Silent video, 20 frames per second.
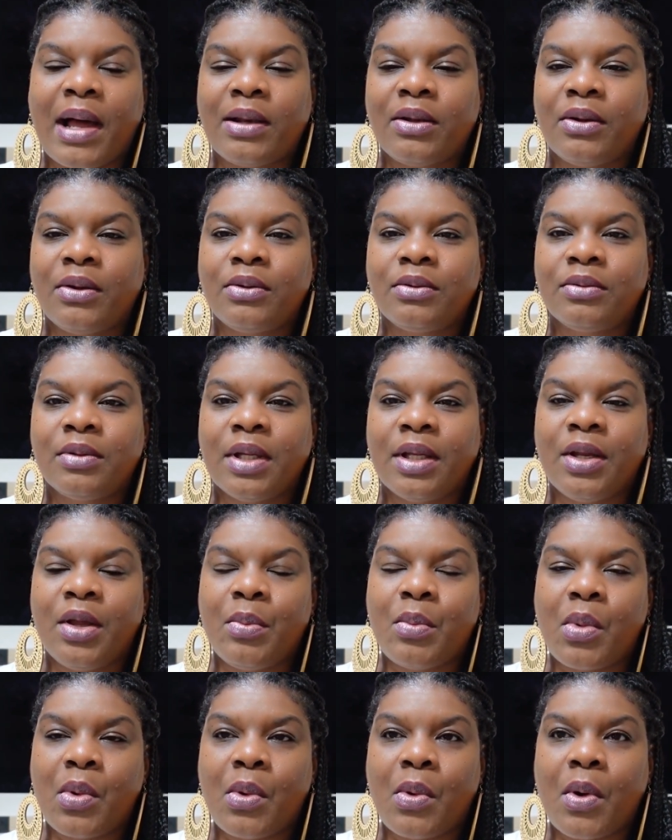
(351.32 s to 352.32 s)
Palo
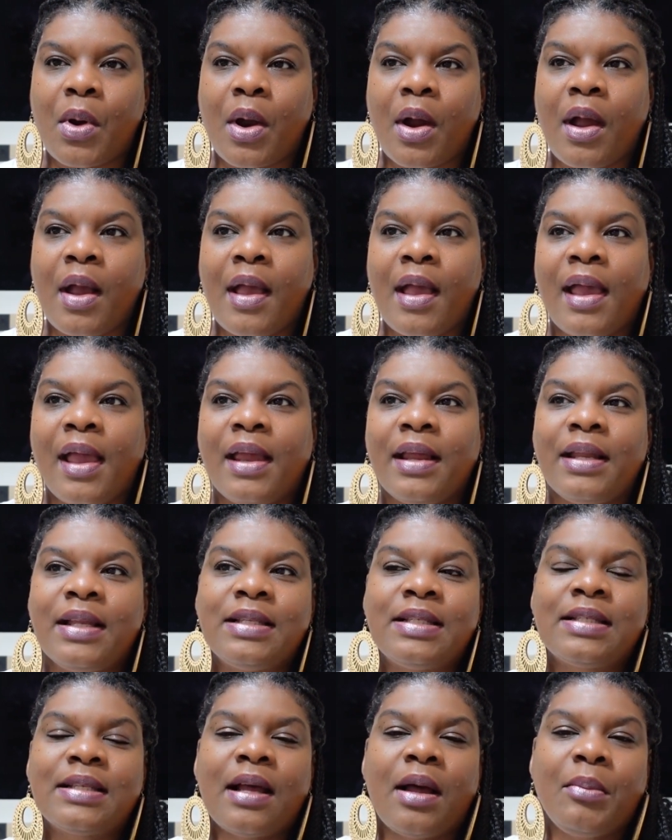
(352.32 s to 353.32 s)
anymore. And
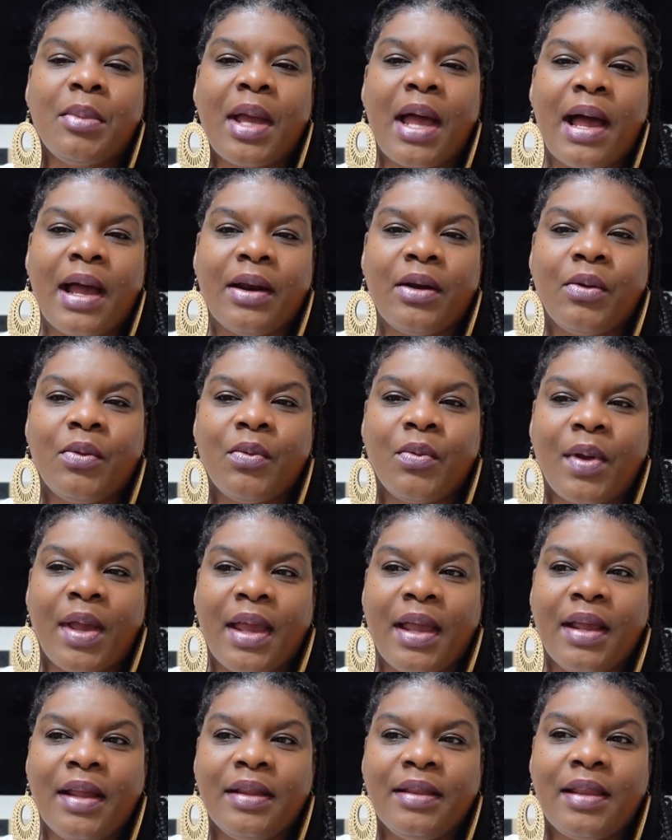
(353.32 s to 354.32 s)
in some kind of
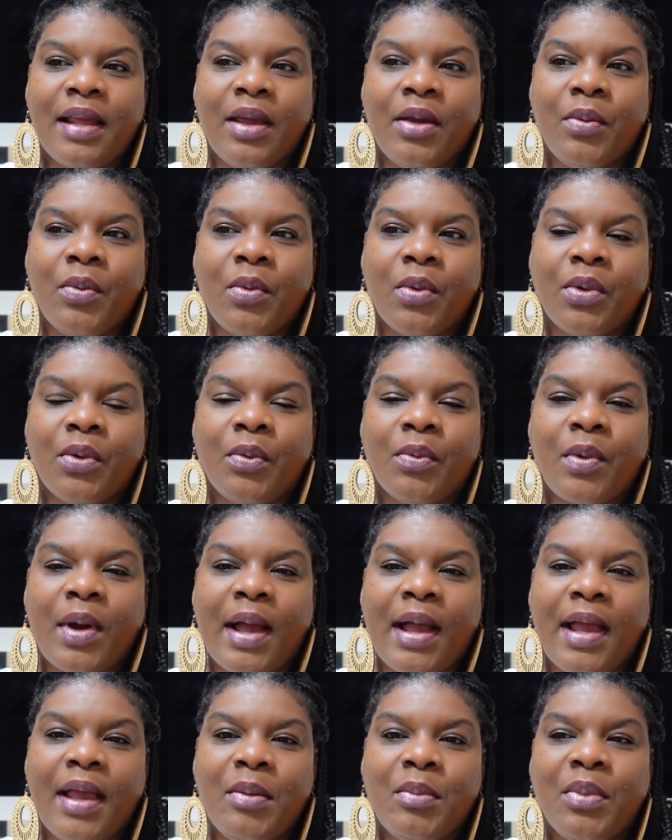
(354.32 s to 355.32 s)
way they were
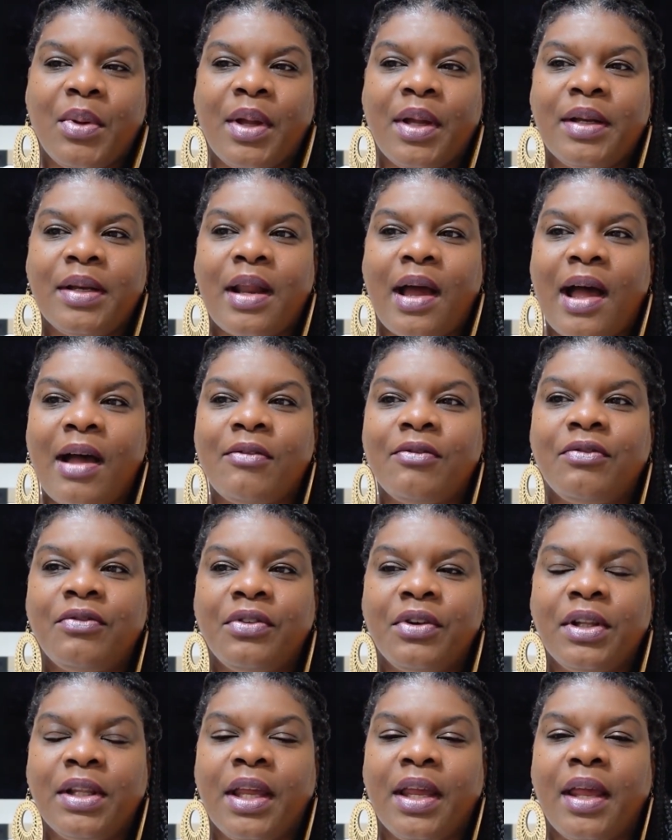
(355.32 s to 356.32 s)
right, but not
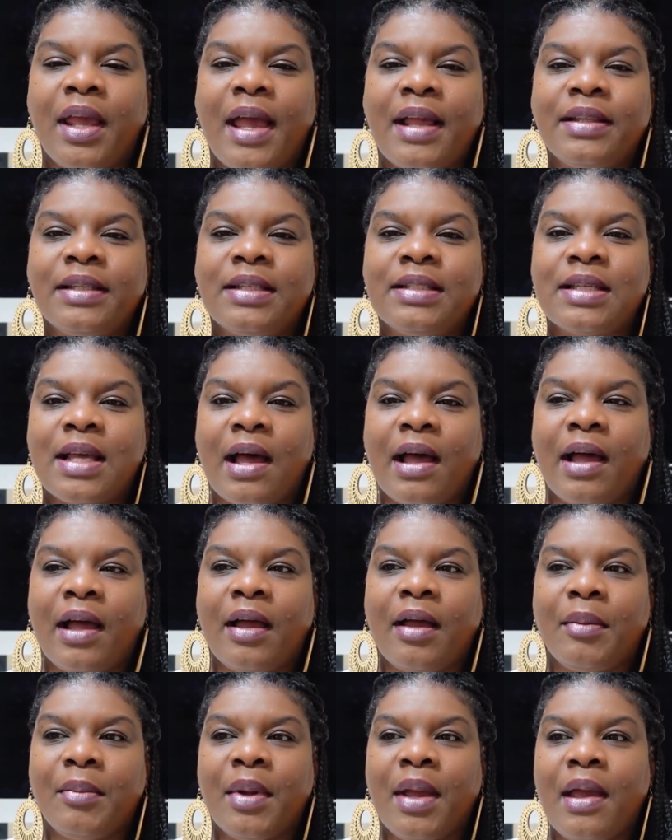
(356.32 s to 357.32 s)
fully. At the
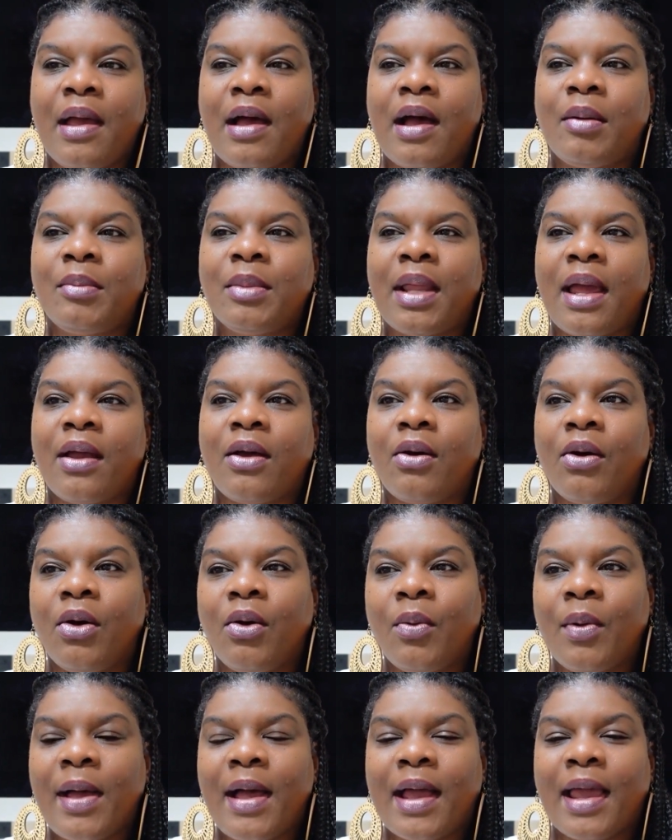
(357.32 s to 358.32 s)
time, I'm like,
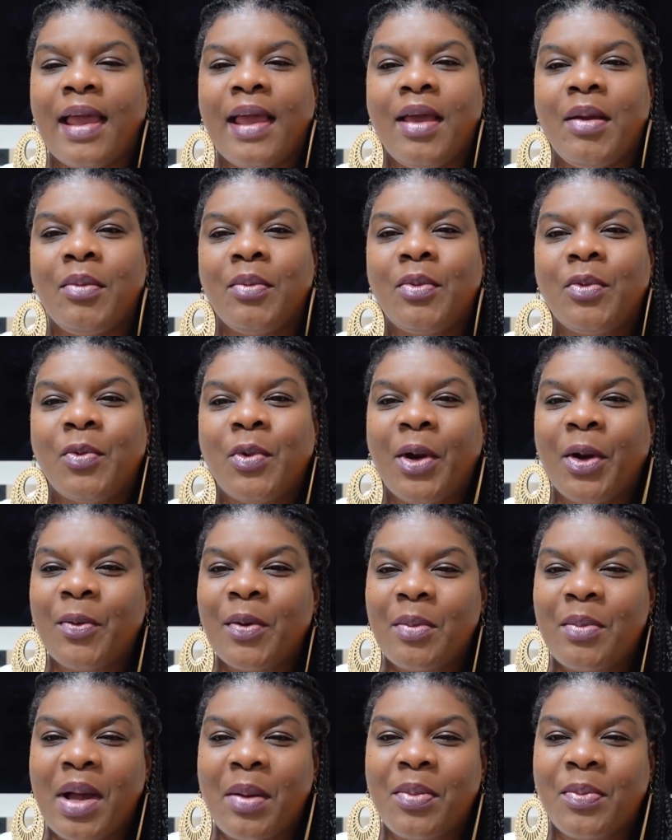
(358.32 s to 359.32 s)
oh, I can't work
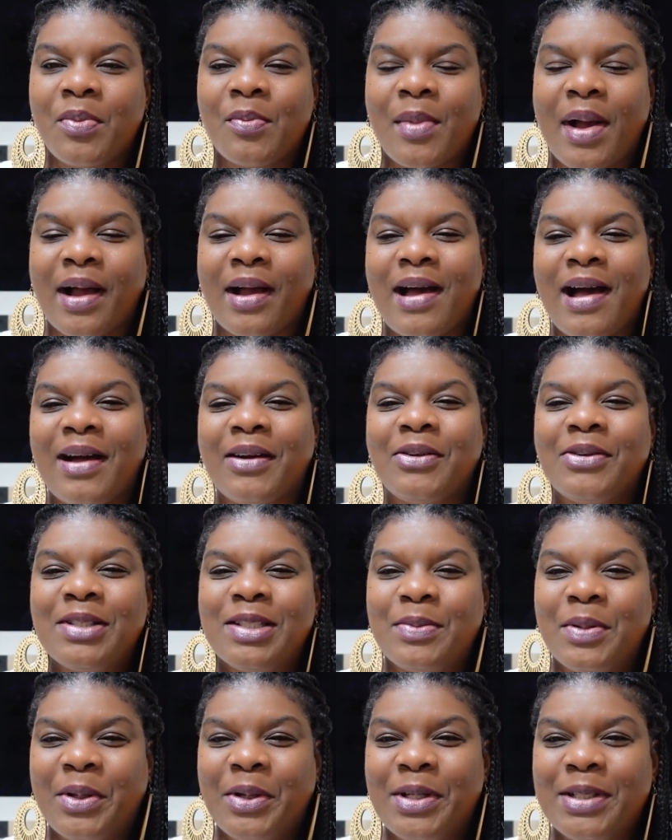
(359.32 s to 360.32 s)
with my Kongo
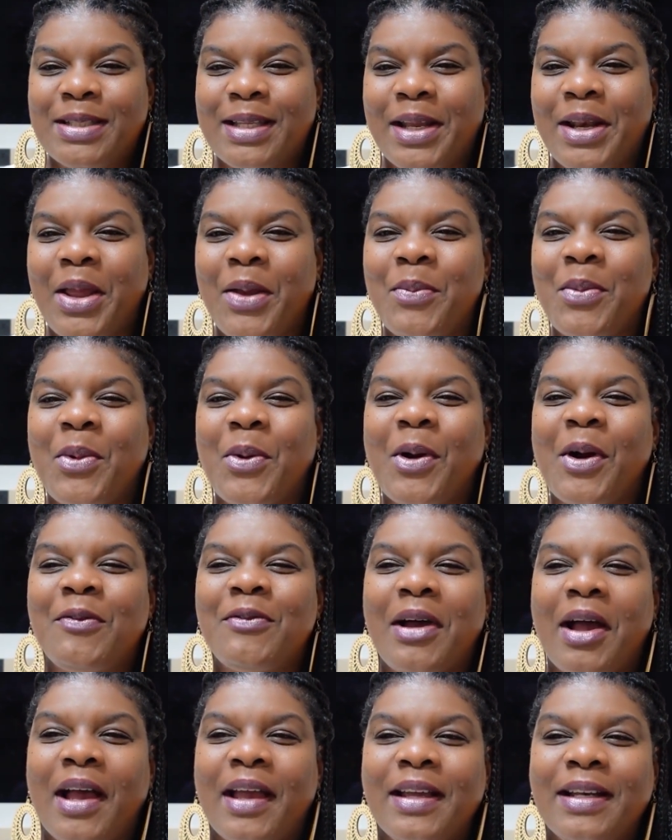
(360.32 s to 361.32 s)
spirits anymore if
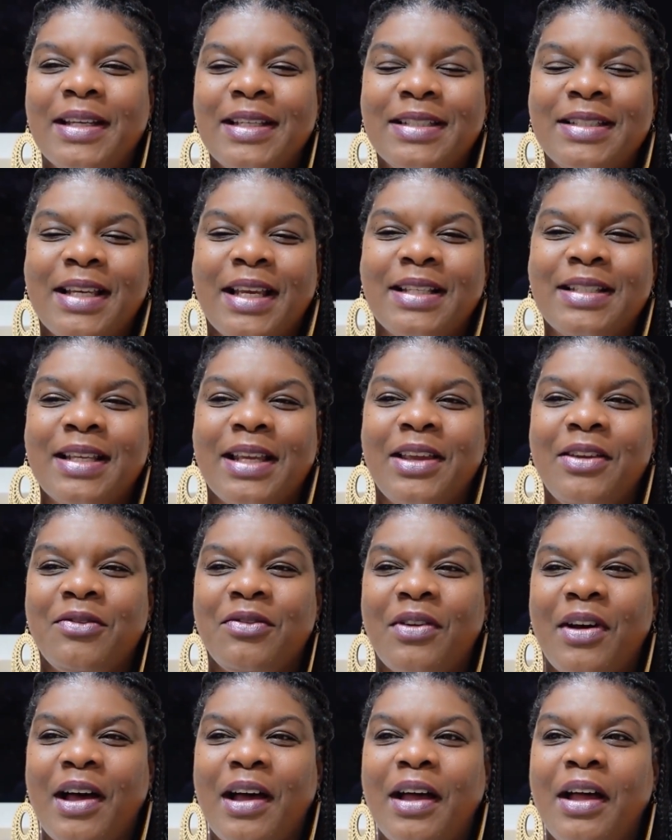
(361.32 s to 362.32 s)
I initiate to
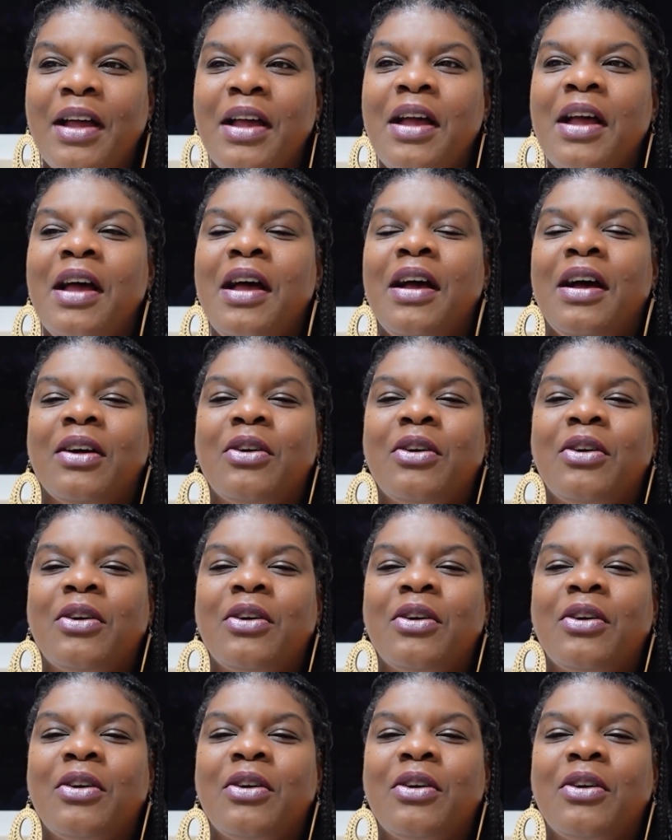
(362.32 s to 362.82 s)
Ifa,